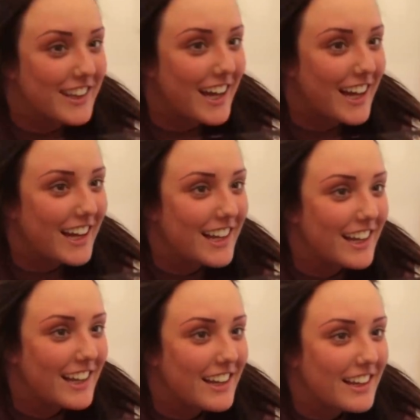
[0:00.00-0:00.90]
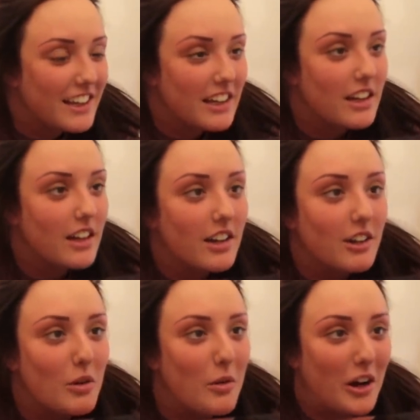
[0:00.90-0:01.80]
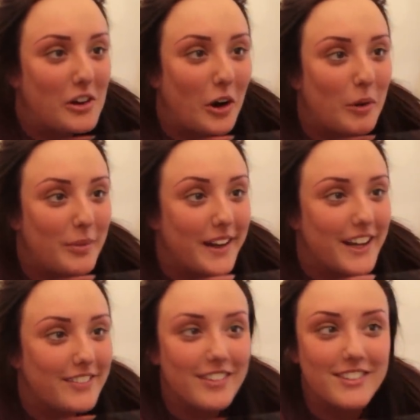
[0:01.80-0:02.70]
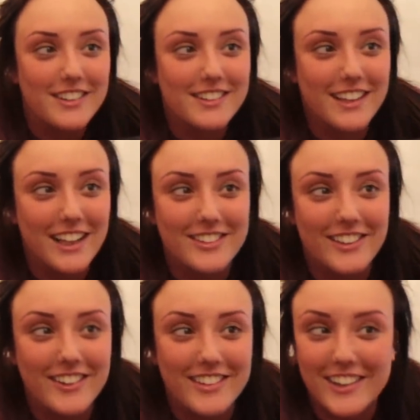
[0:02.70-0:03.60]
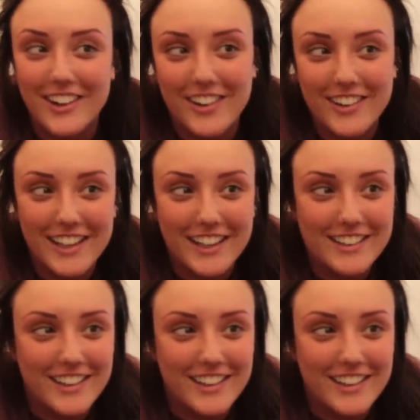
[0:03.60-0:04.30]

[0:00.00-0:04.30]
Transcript: they? Oh, I can't believe I've just sat through and got all that